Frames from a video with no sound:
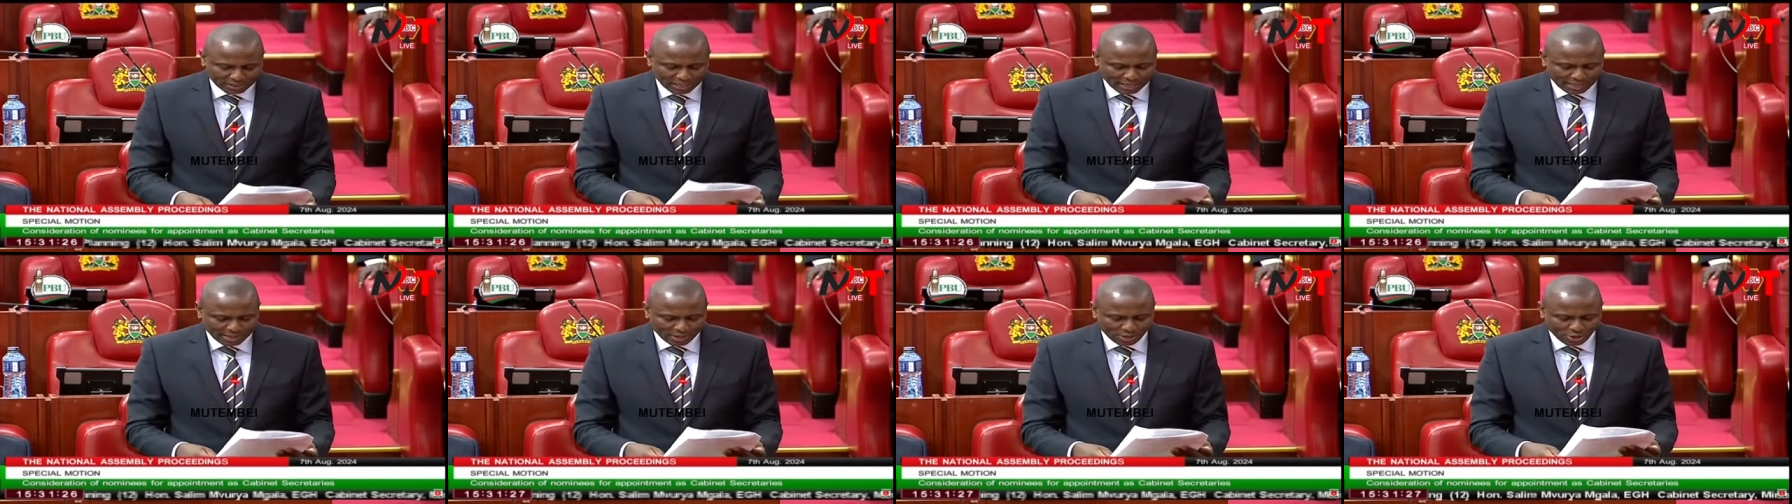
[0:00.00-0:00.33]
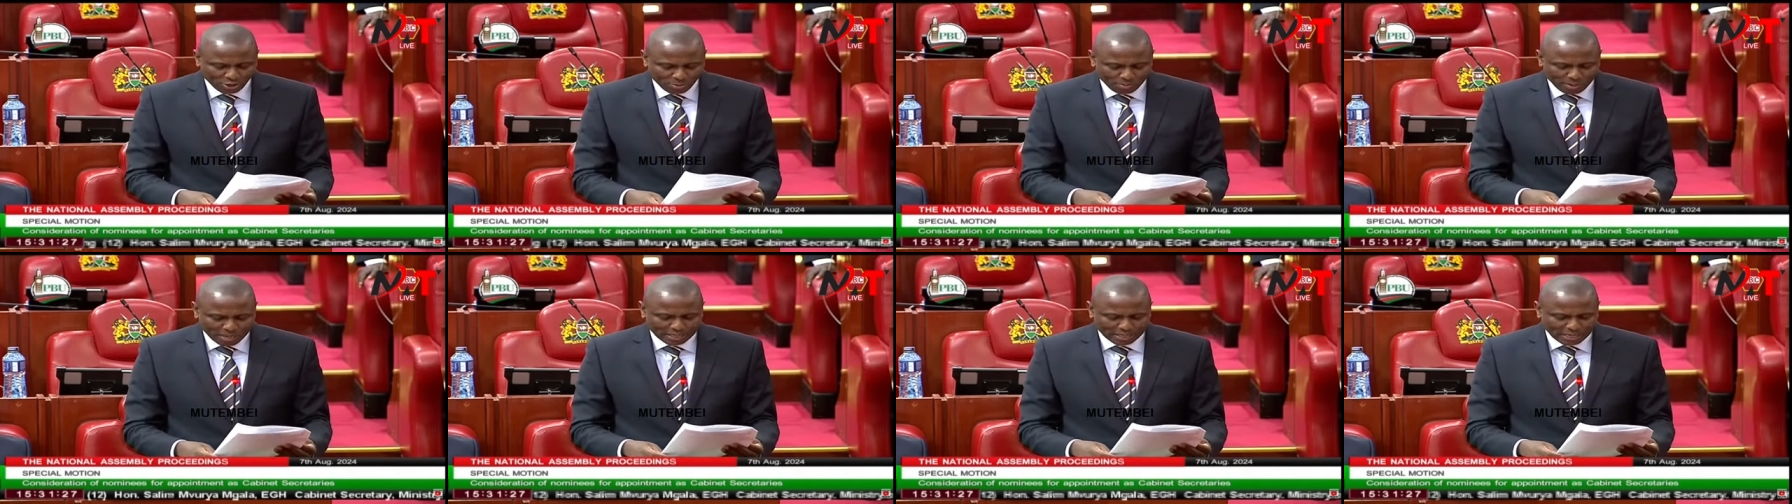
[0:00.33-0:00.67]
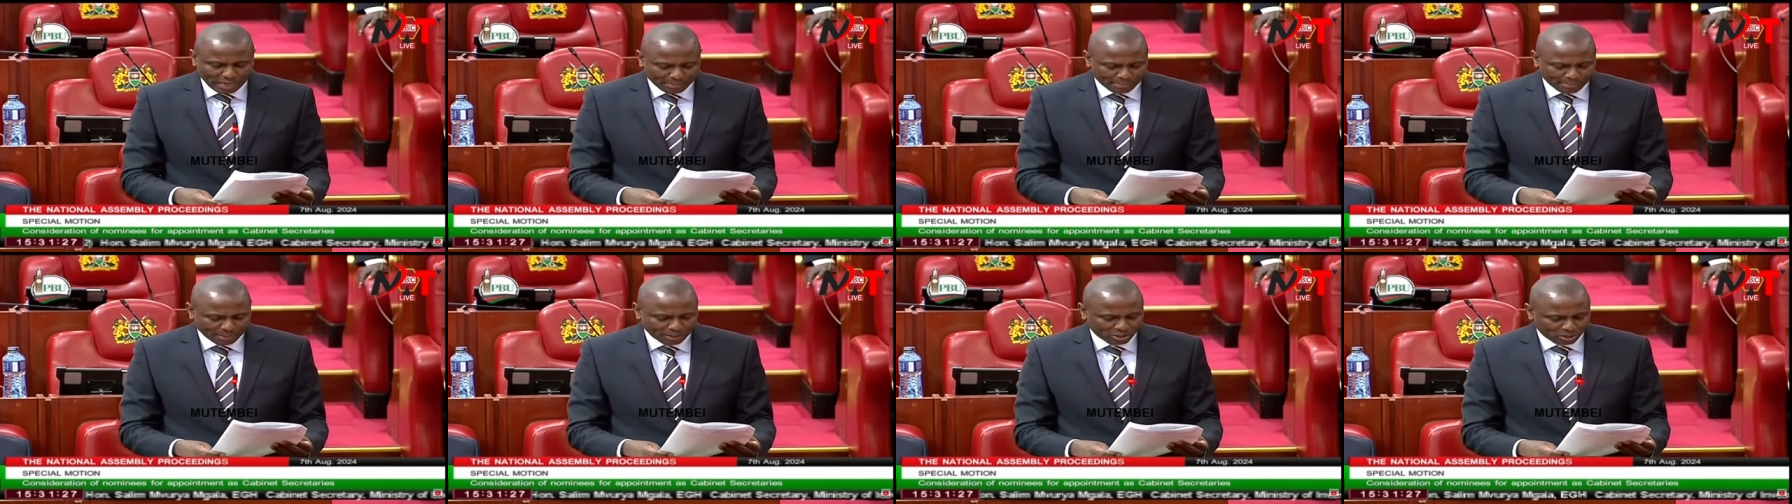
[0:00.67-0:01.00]
and Human
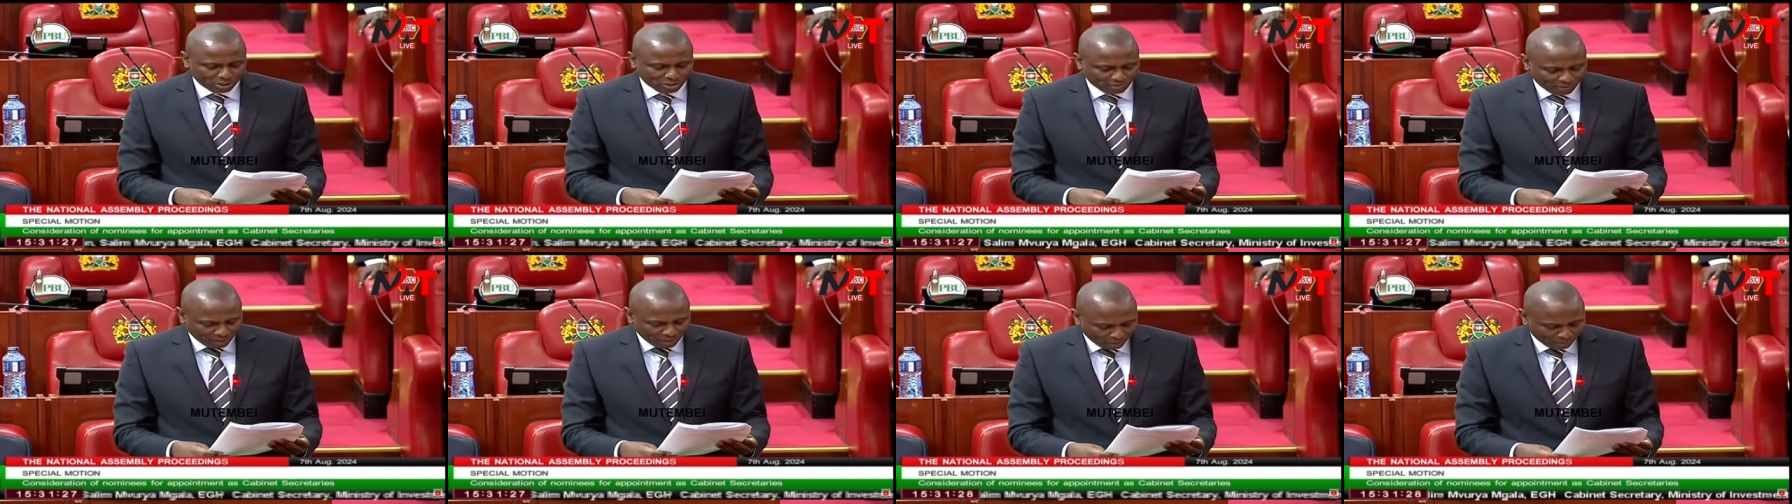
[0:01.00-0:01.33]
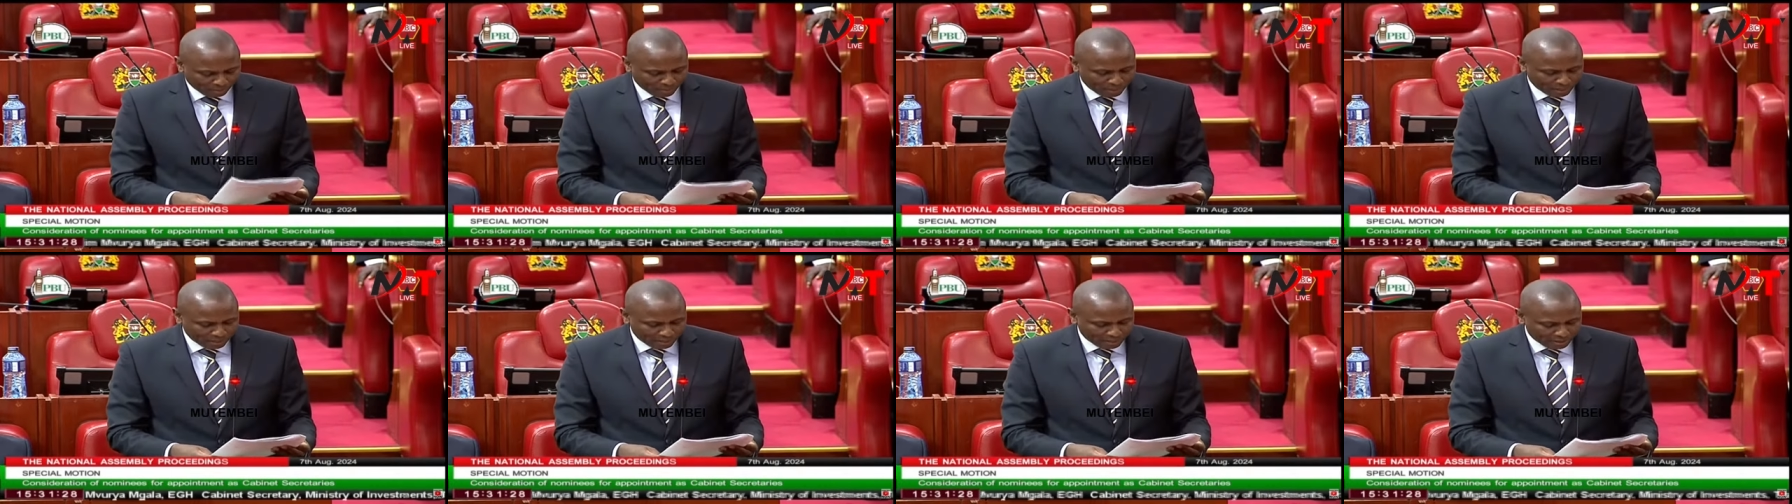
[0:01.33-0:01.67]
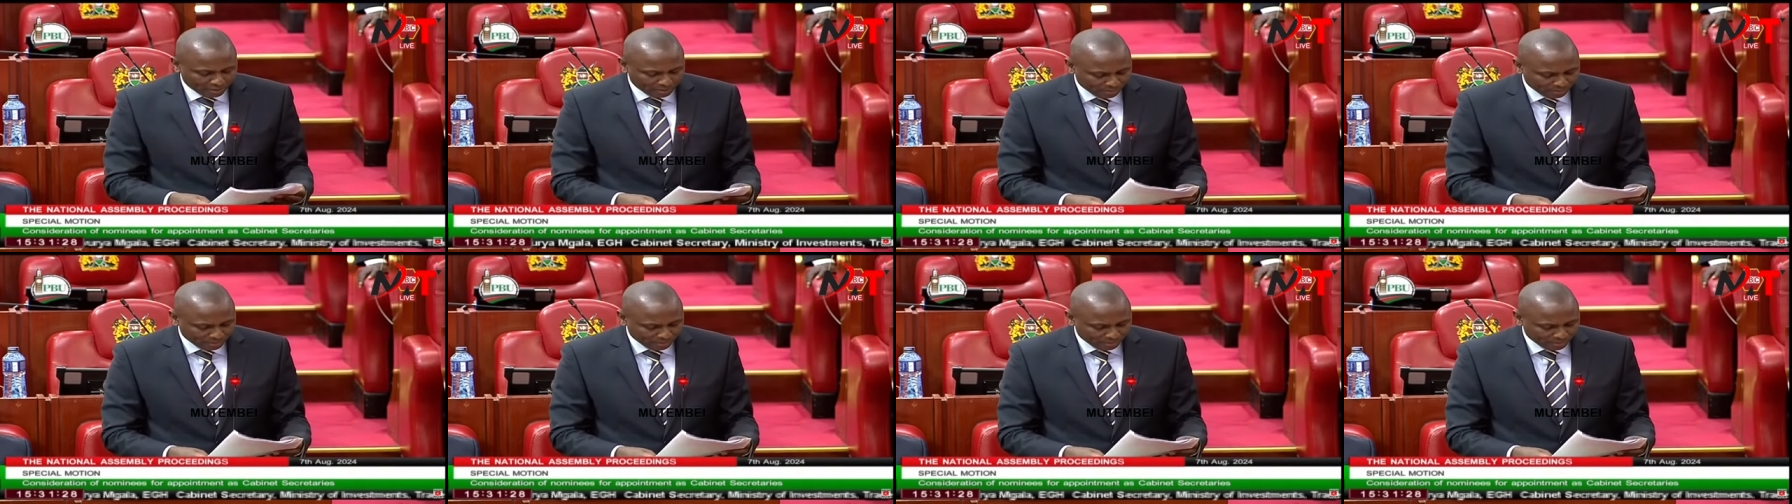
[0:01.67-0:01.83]
Capital Development.